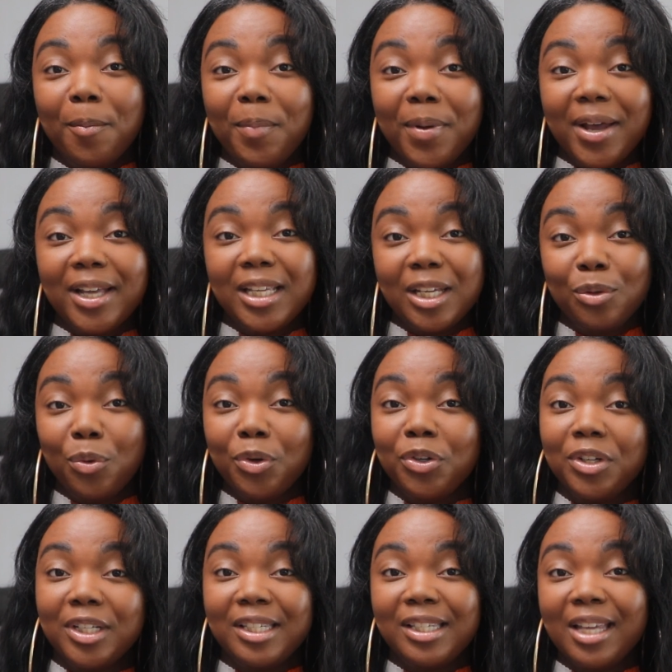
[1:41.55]
But in
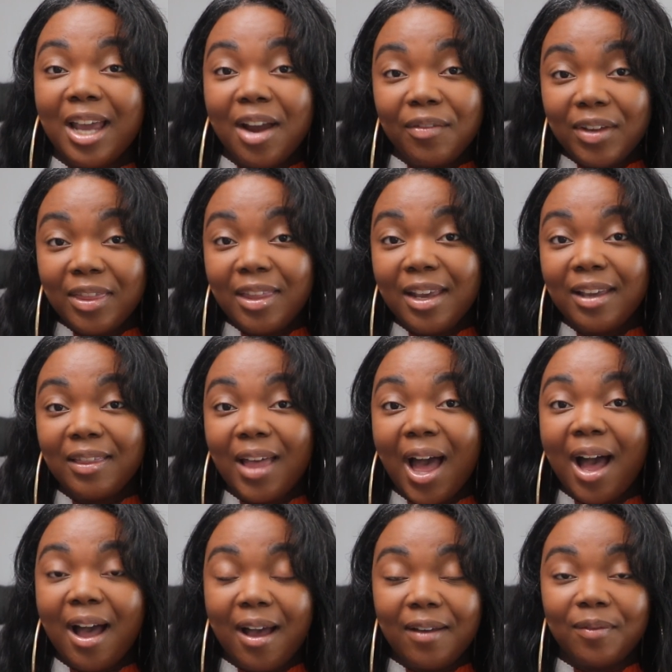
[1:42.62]
order to see everything that
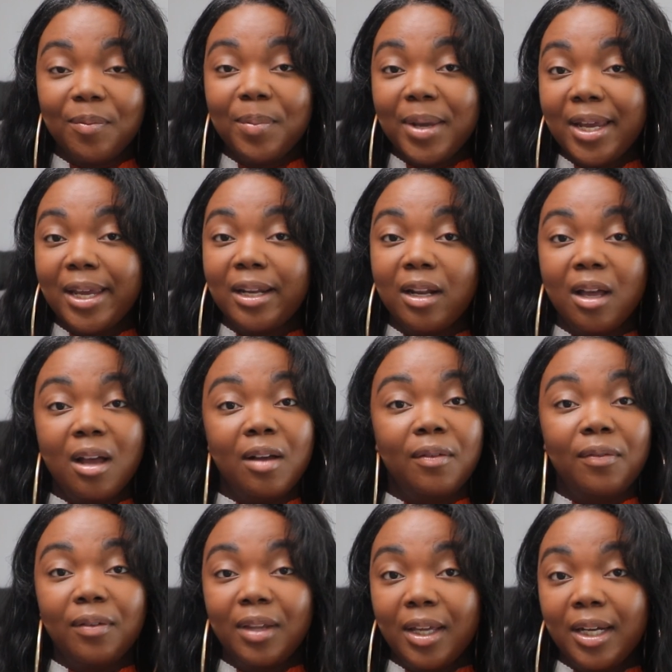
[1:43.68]
I've been
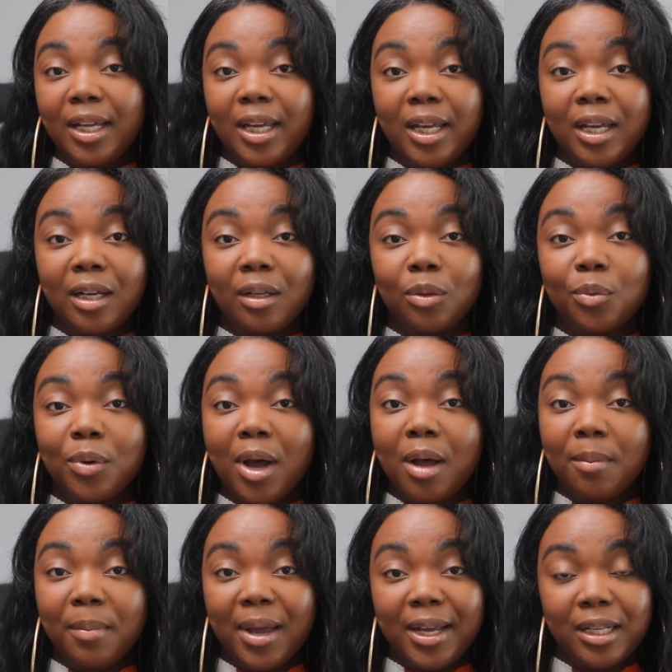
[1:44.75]
flooding
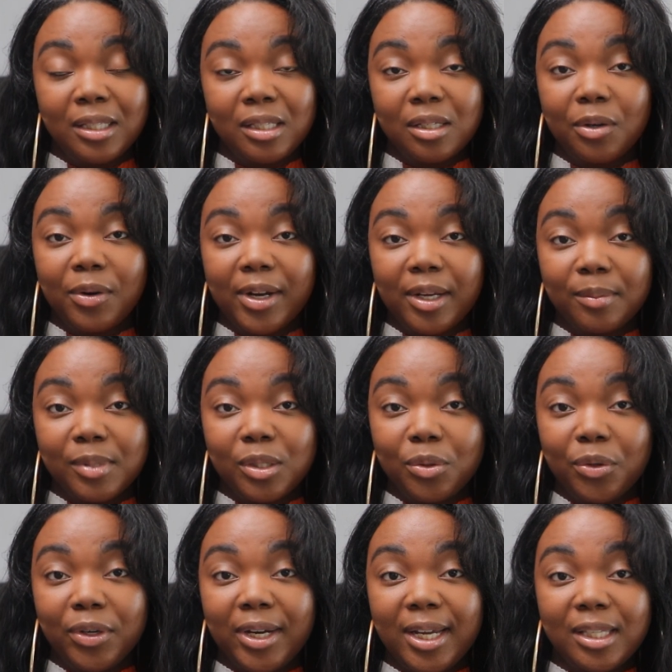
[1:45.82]
throughout my Instagram
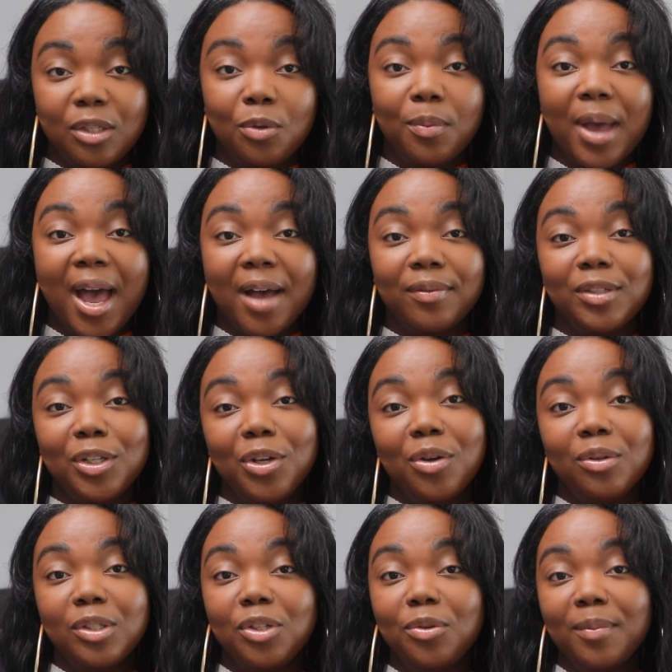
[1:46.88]
stories, you have to
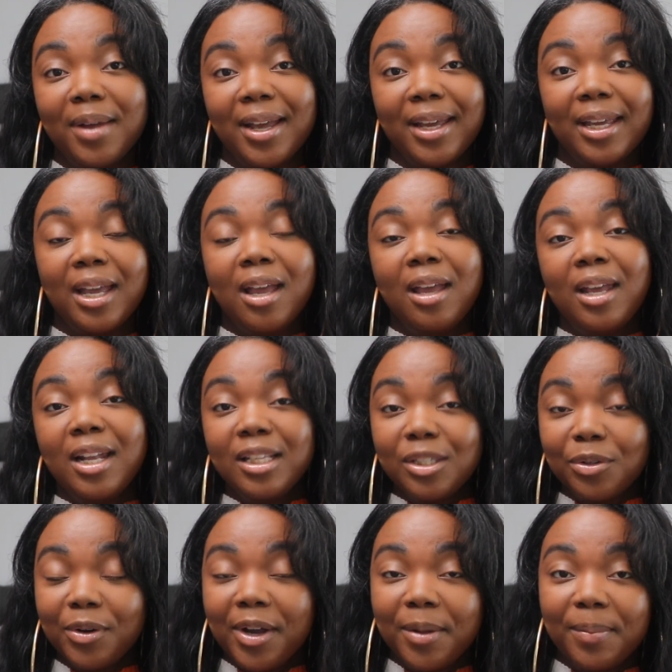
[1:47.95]
go to my
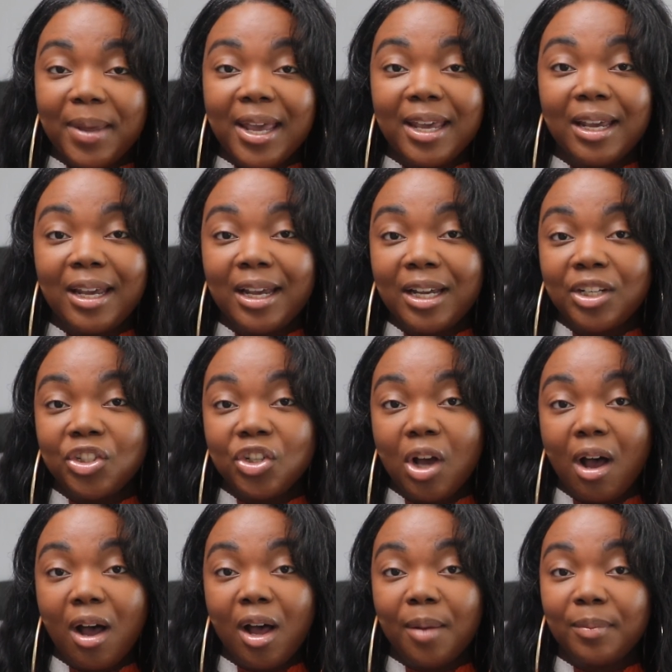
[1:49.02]
Instagram page,
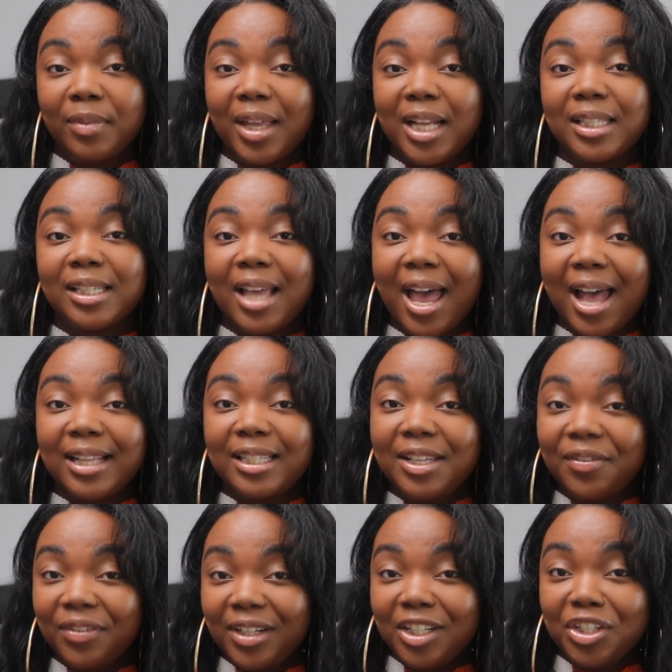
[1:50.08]
that's at
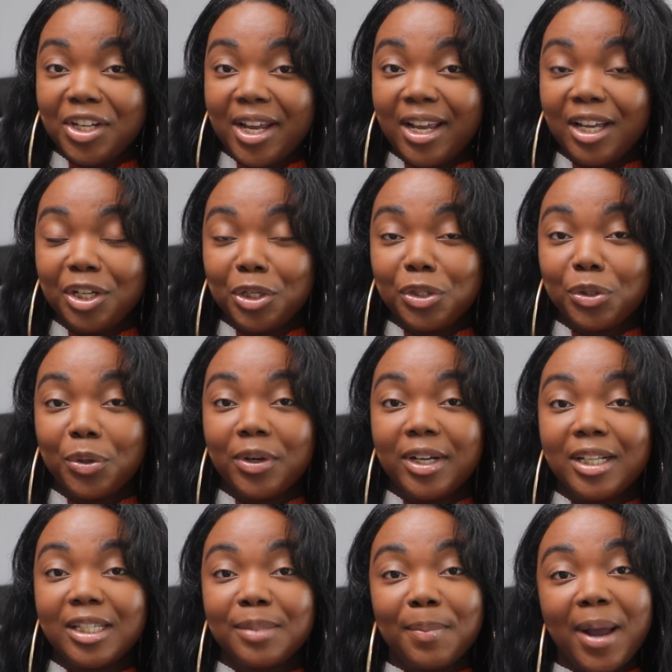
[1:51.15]

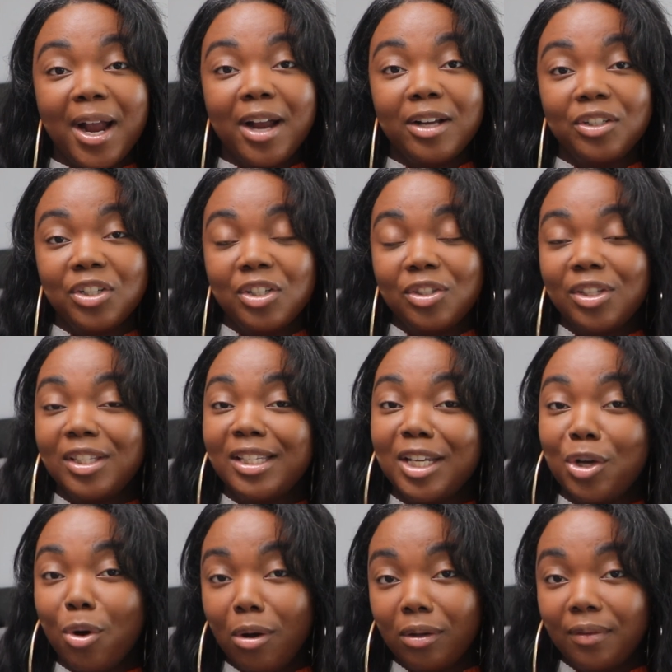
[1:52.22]
TiffanyJ_inspired, just to
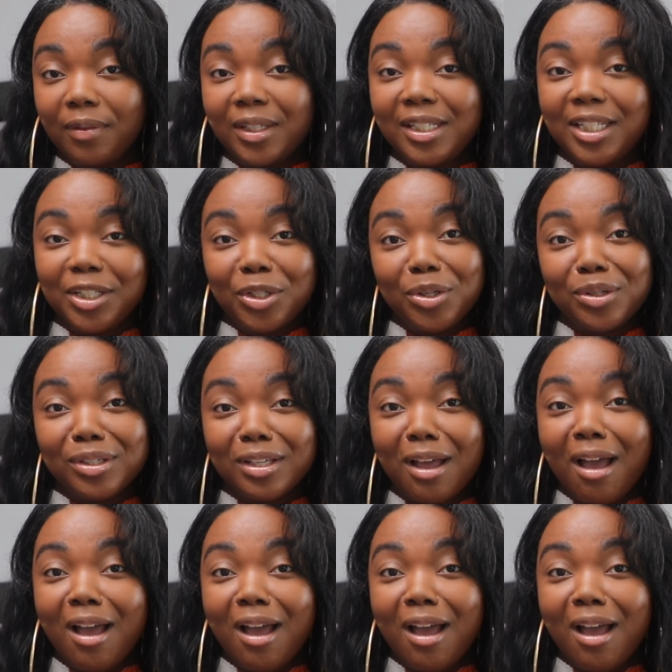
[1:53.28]
see all of the deals.